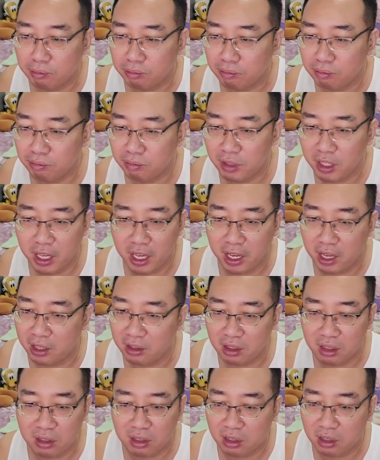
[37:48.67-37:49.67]
Yeah,
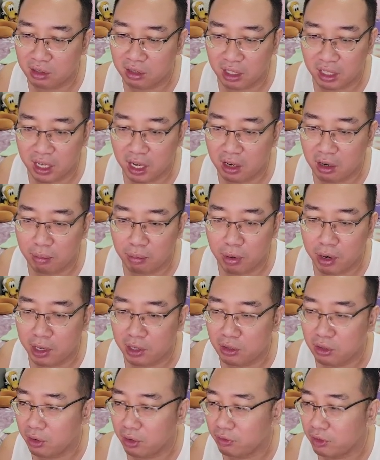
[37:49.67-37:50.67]
this is the kind of
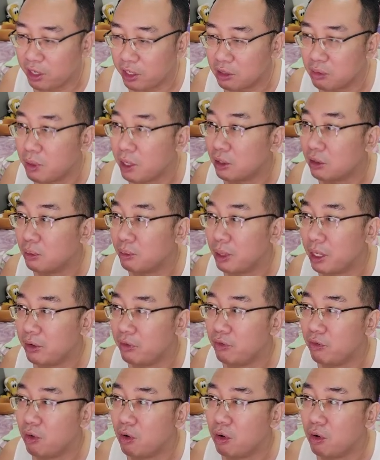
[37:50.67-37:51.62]
price you have to expect to pay for a